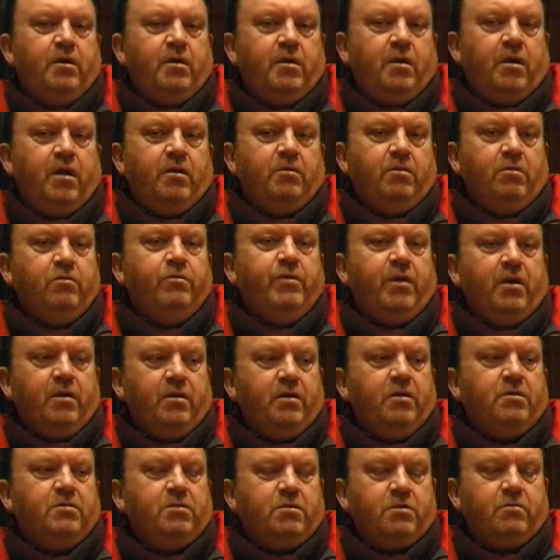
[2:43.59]
And I do think at
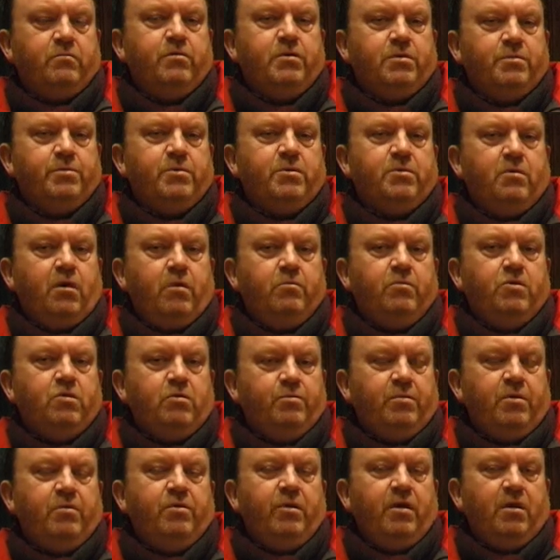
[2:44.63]
this Christmas time we
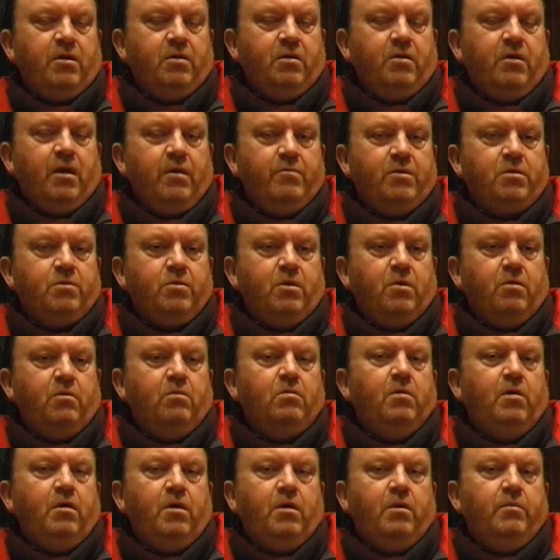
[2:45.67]
should be thinking of them as well,